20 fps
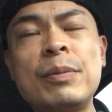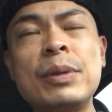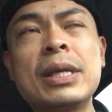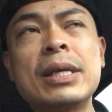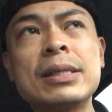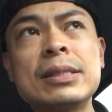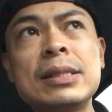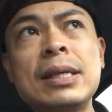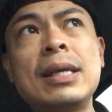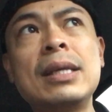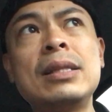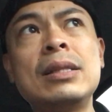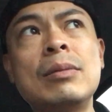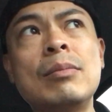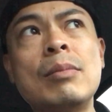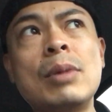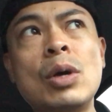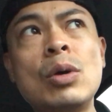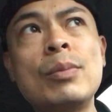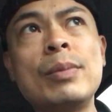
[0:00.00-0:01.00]
because in the
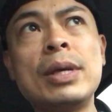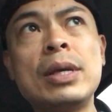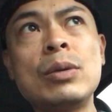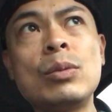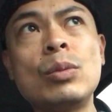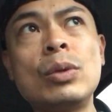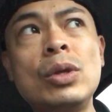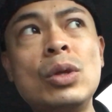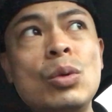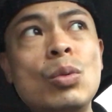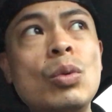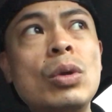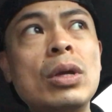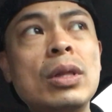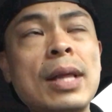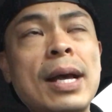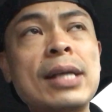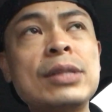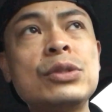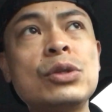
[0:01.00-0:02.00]
moment when you
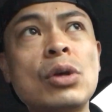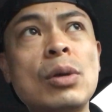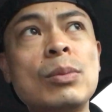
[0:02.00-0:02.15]
realize you're